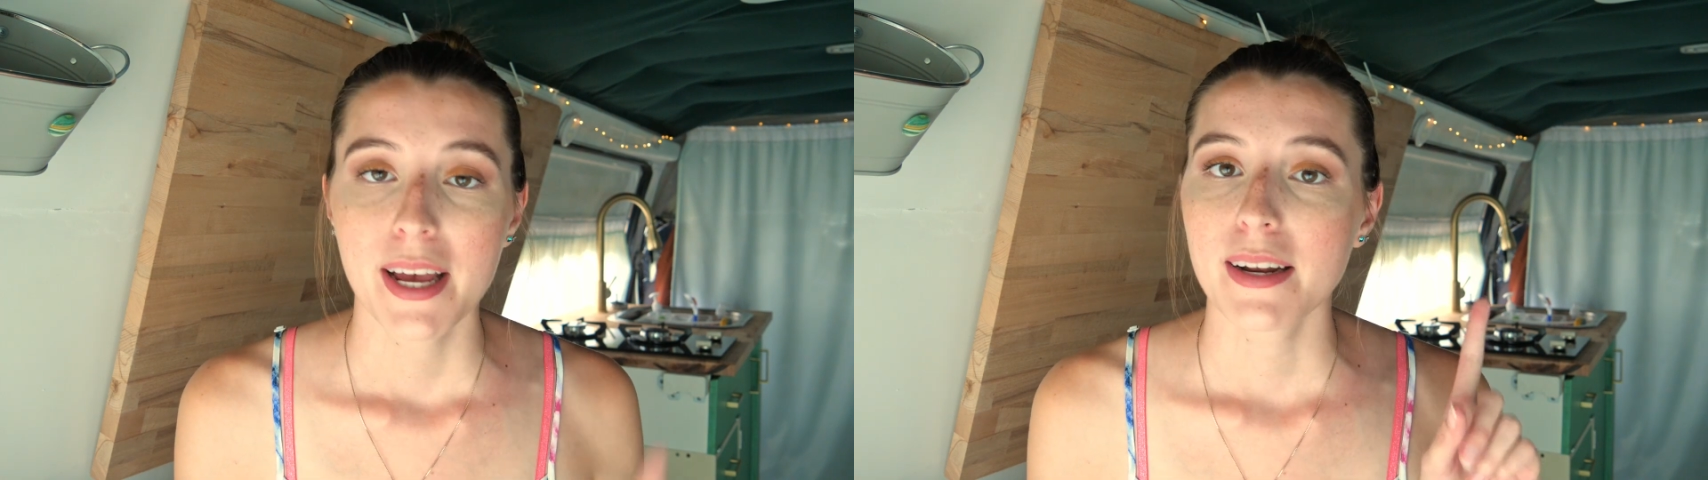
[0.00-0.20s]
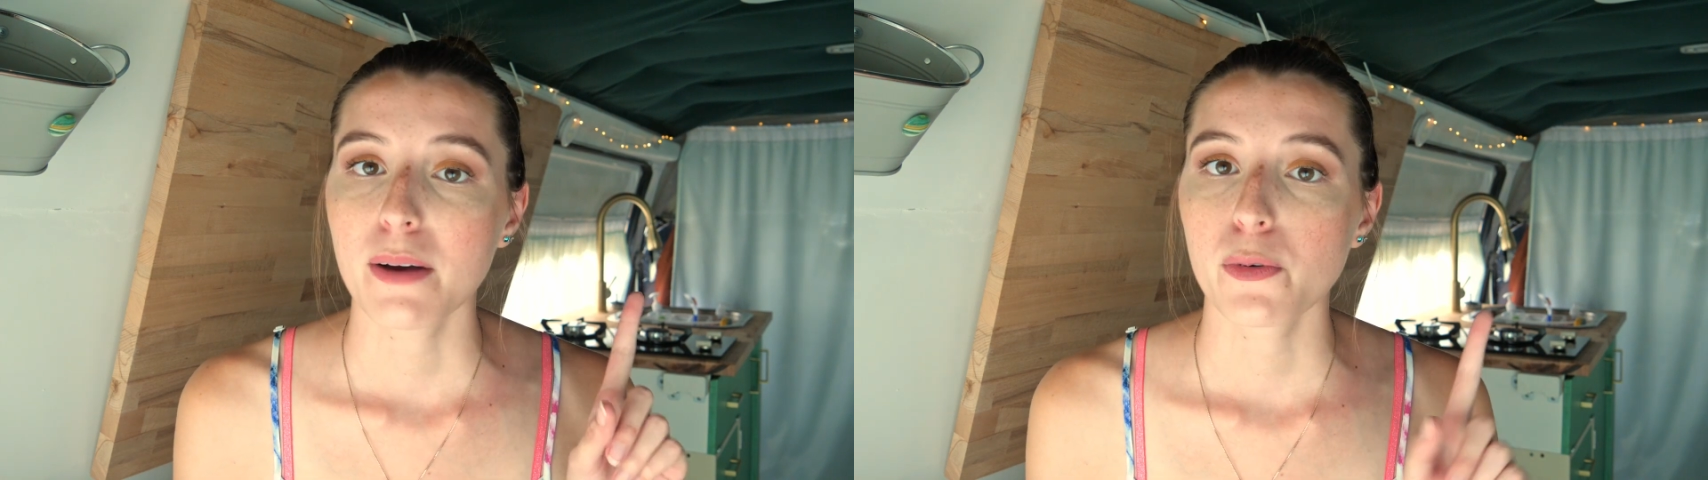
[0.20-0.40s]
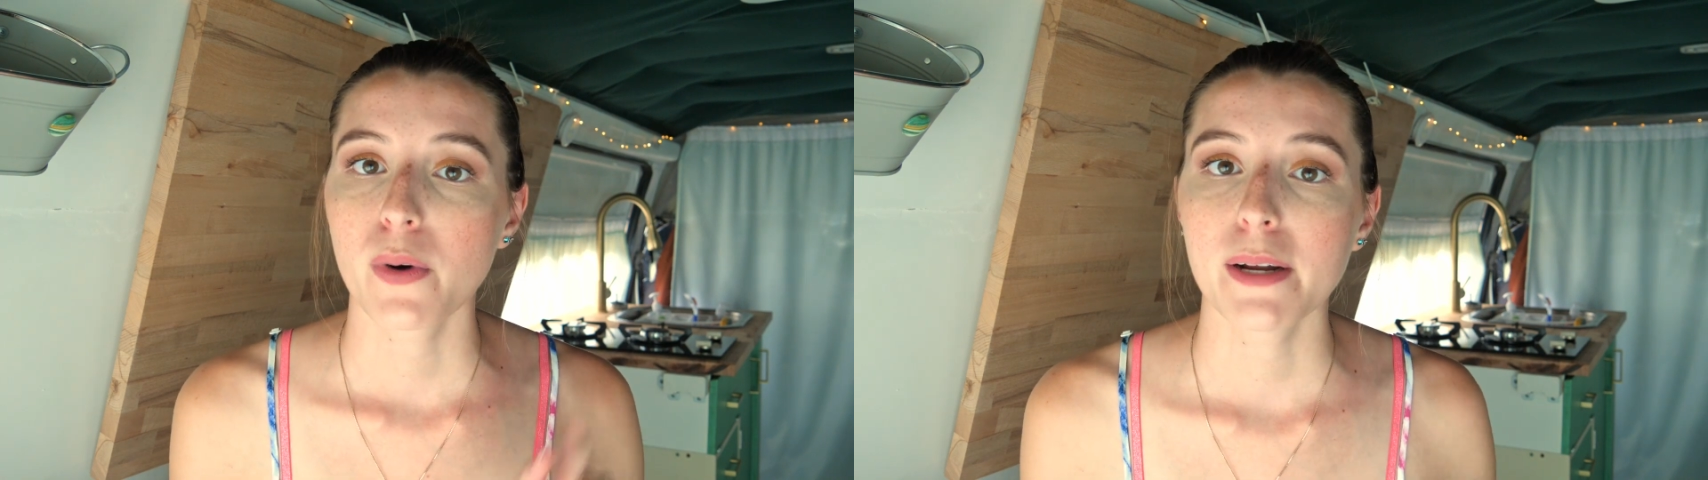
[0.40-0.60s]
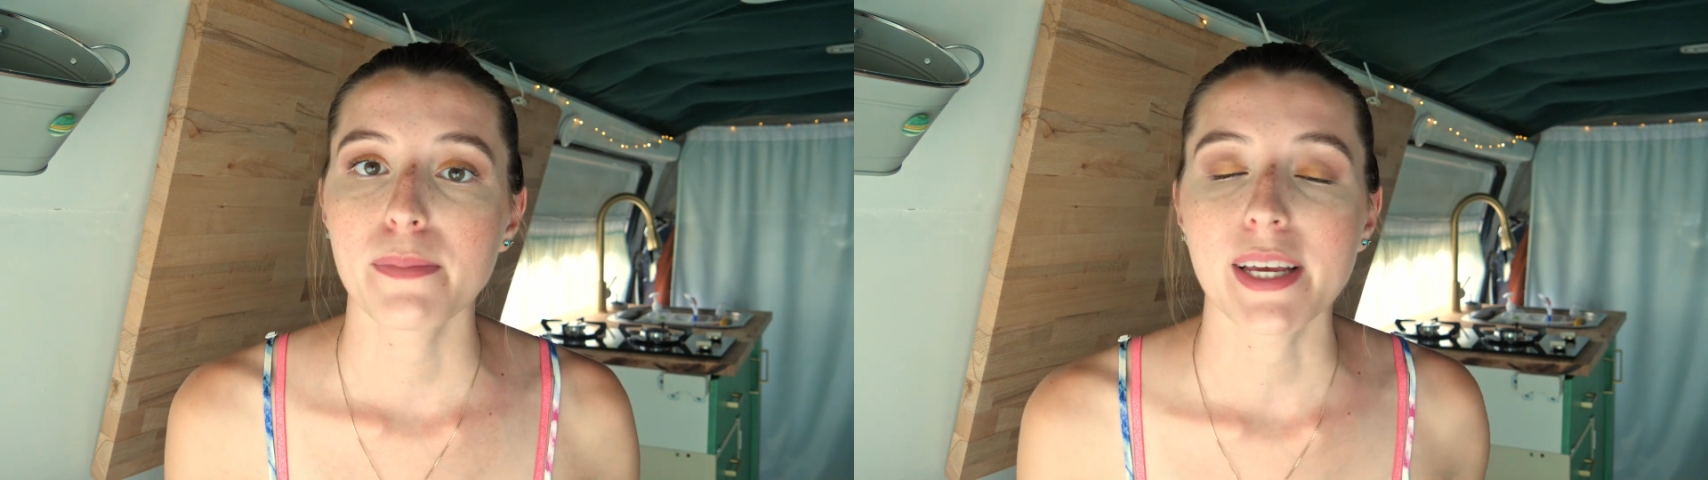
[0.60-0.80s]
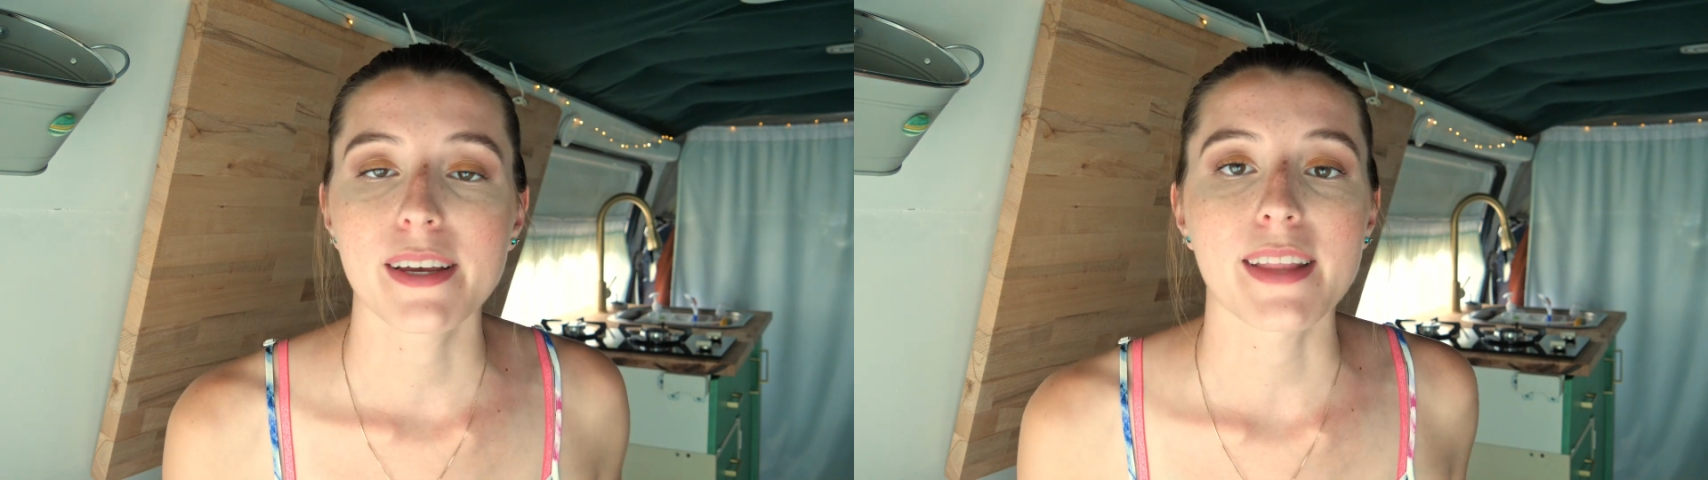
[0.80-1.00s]
Number one
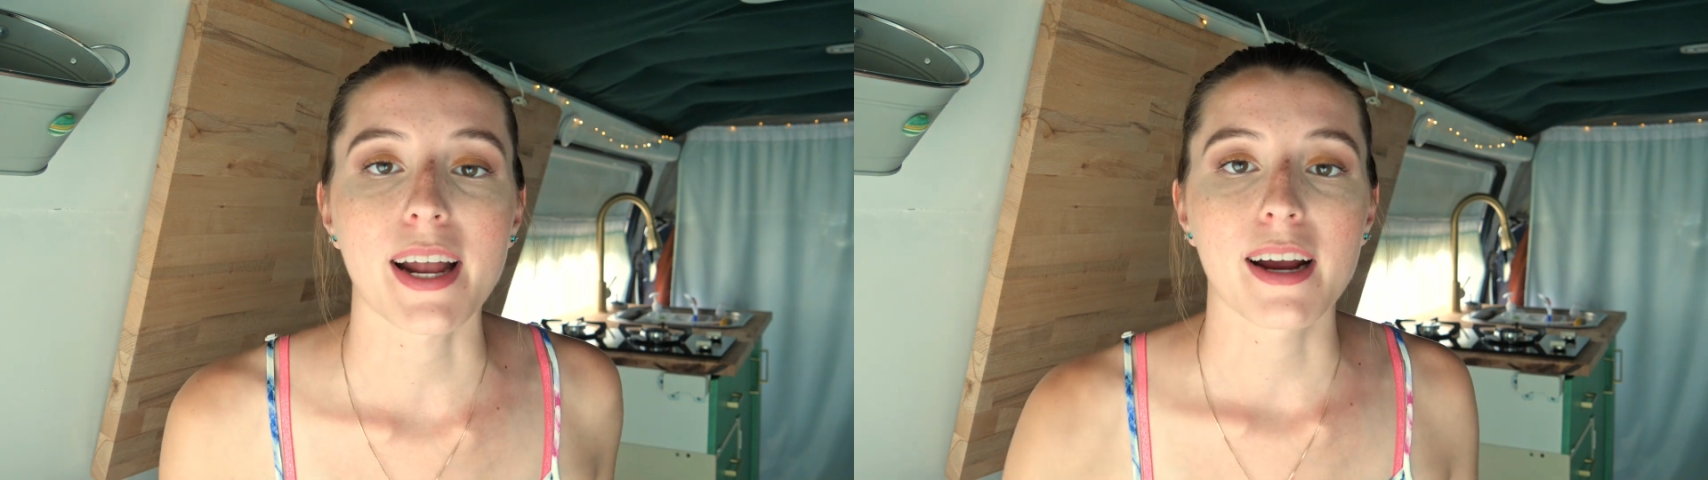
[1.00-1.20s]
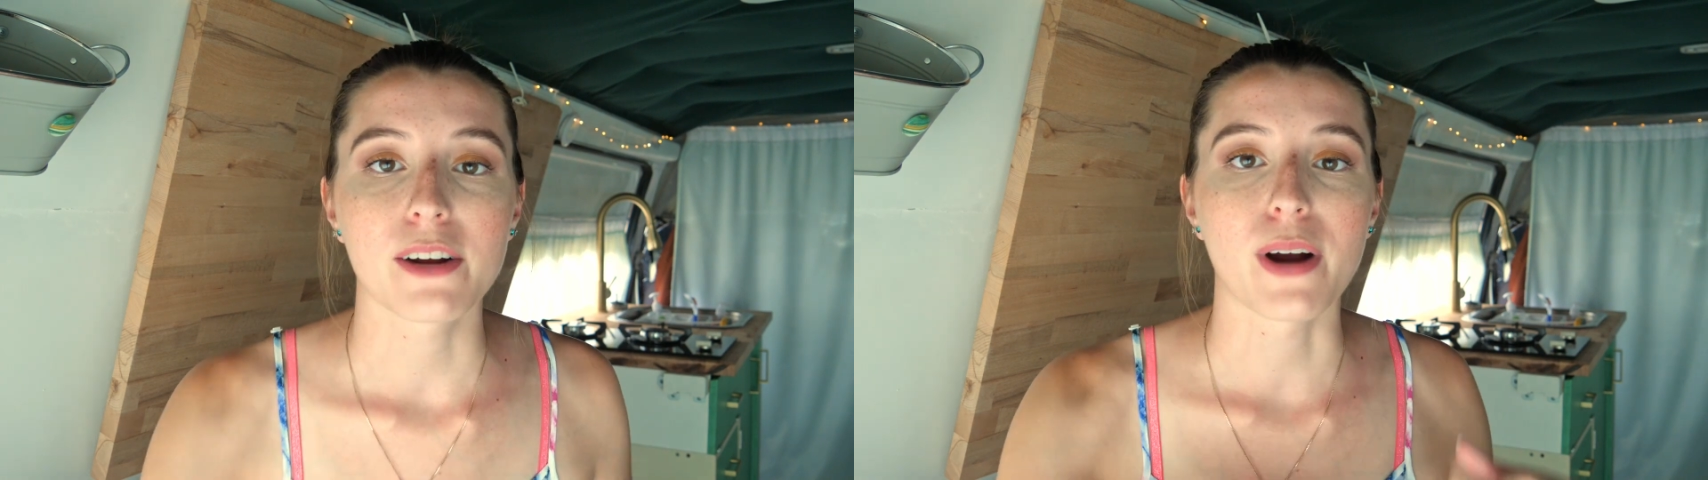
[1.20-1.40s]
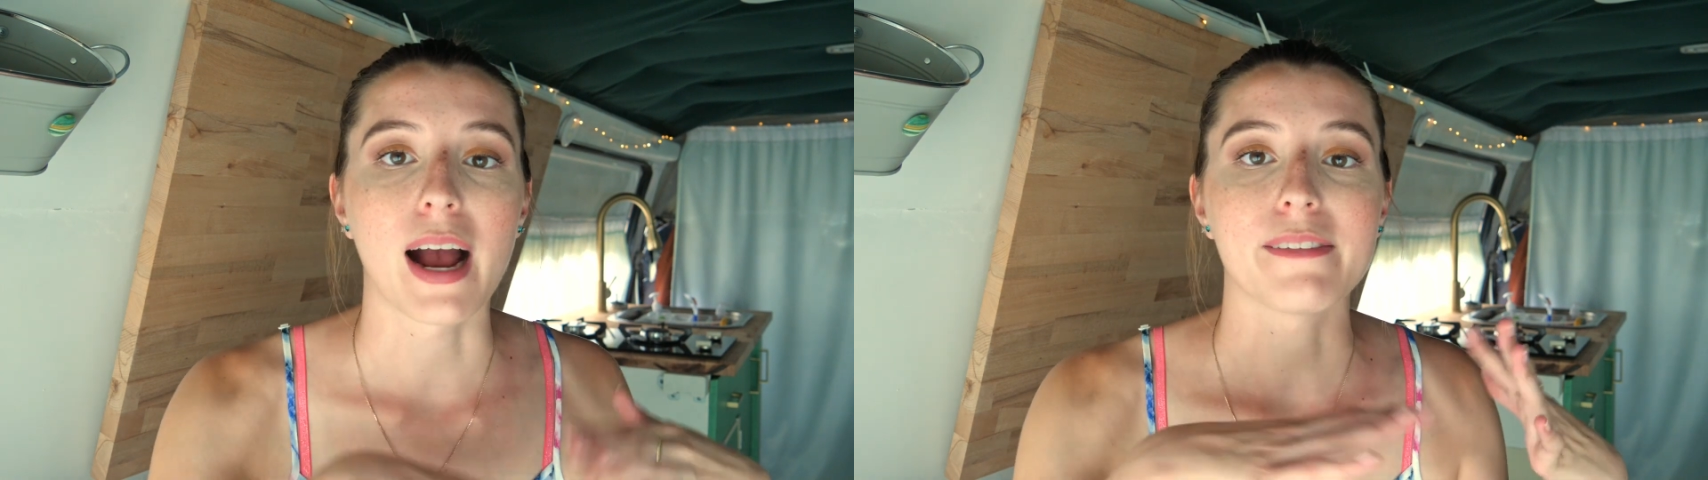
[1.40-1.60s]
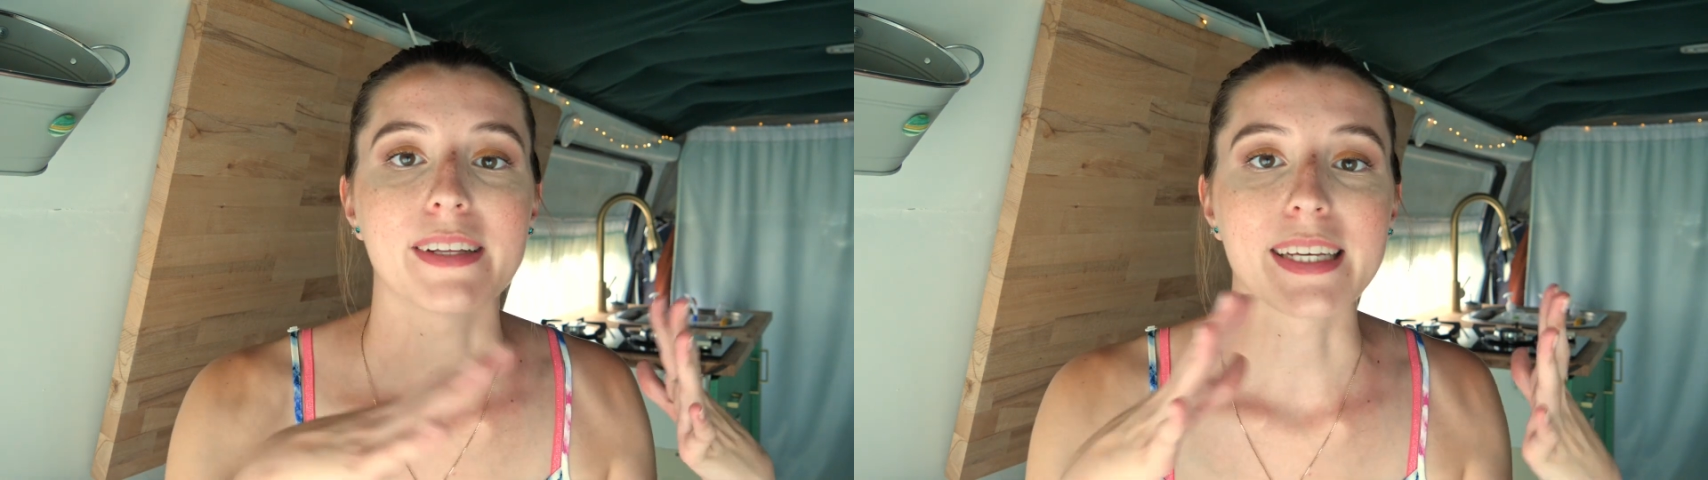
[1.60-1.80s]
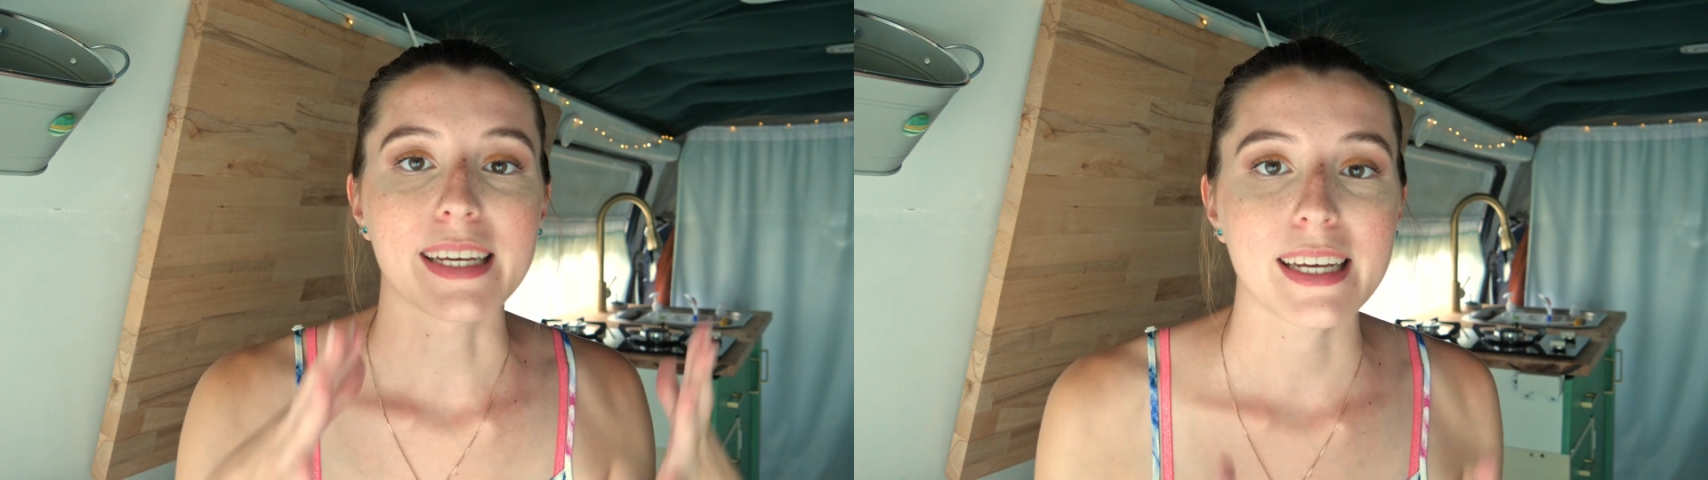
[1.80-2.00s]
being that I arrive in the